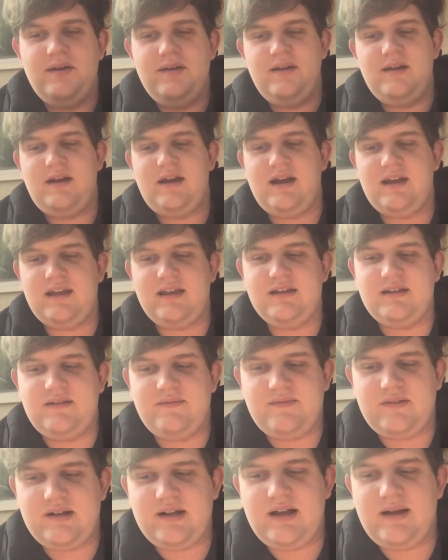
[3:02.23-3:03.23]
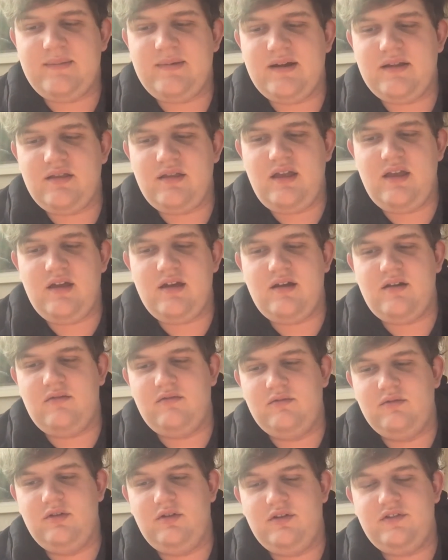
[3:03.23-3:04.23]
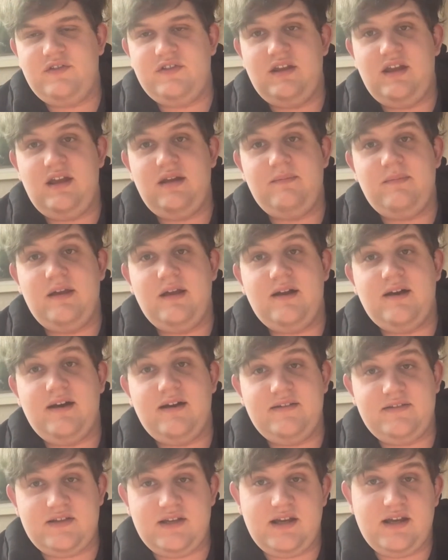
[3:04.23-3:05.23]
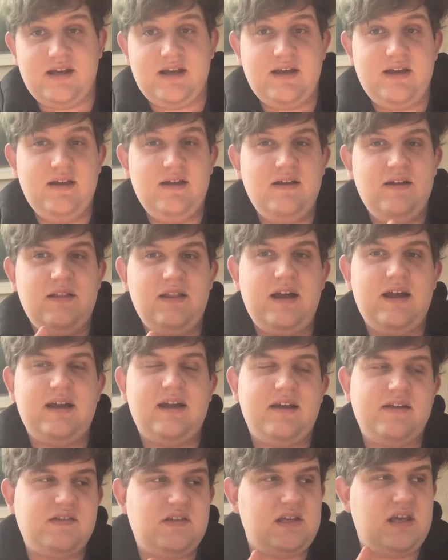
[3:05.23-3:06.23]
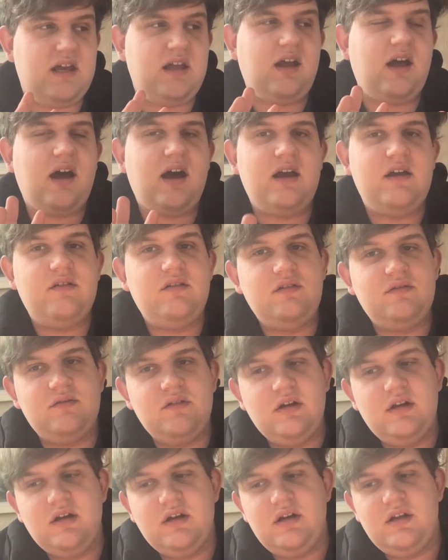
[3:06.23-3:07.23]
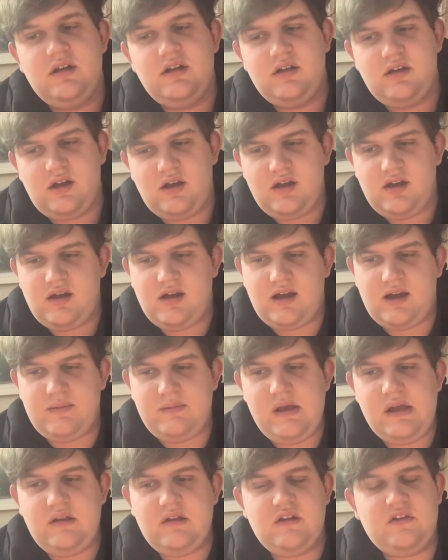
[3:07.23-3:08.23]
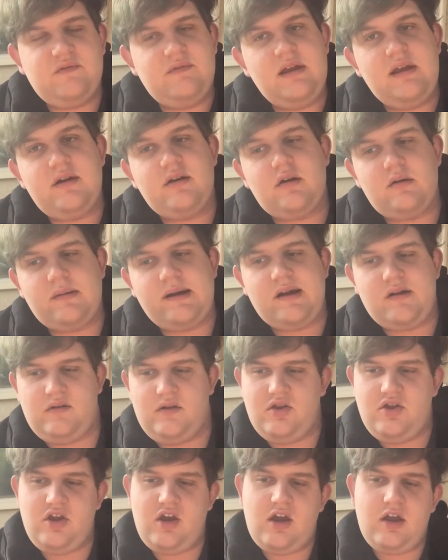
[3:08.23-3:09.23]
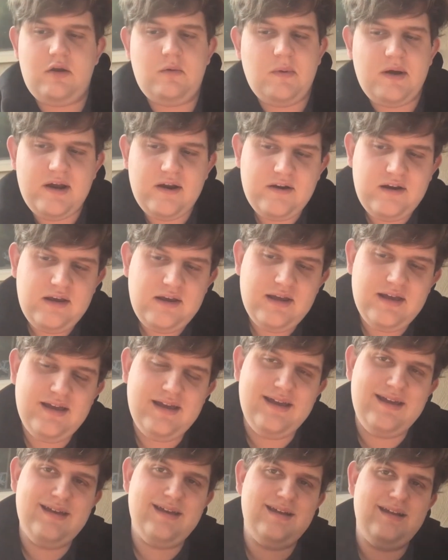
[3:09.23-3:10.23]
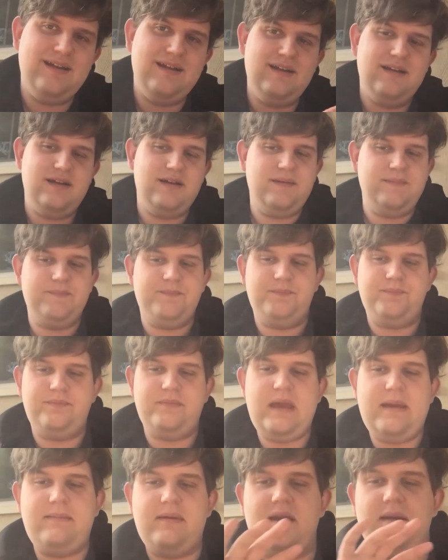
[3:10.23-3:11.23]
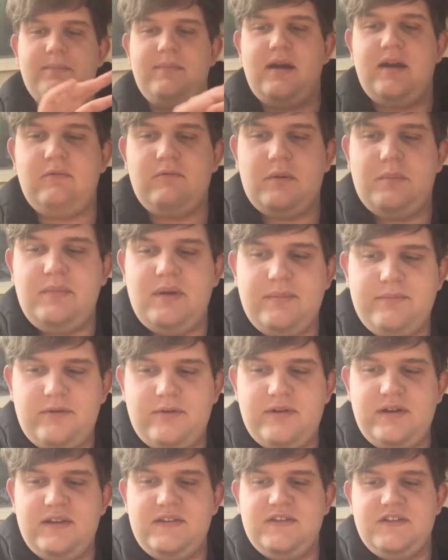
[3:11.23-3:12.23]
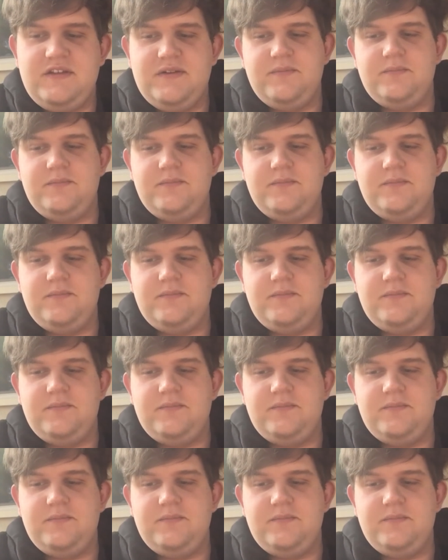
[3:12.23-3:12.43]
I kind of forgot about the rules thing because, like I said, I made this video around January. Maybe I might remember it.